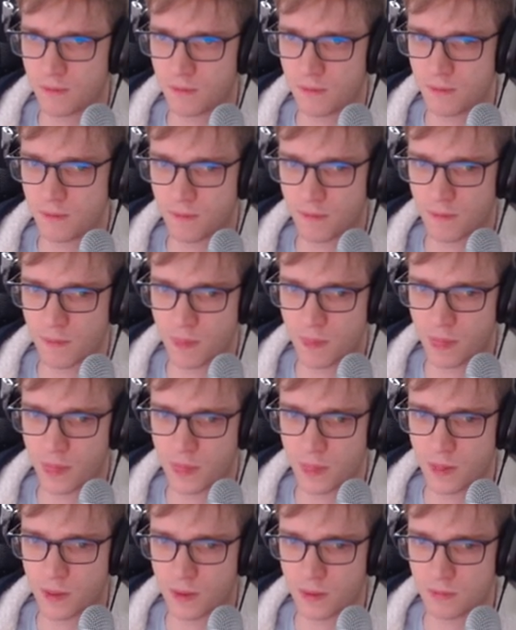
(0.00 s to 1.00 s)

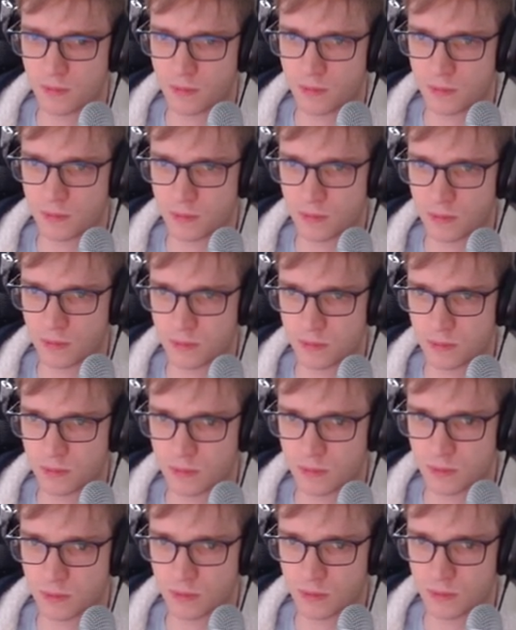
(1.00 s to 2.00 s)

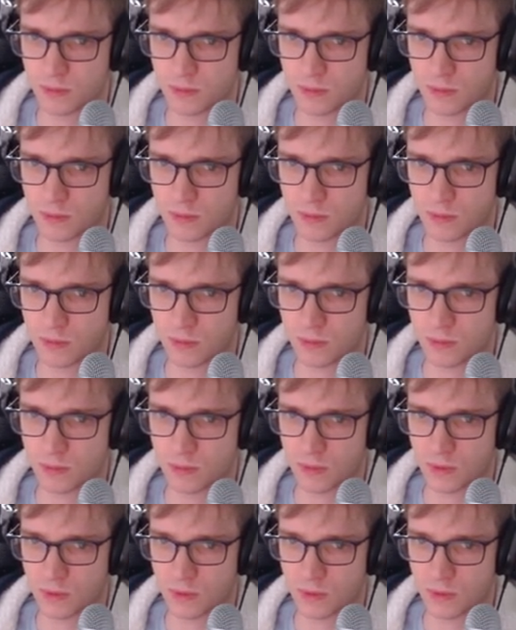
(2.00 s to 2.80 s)
Nobody speaks.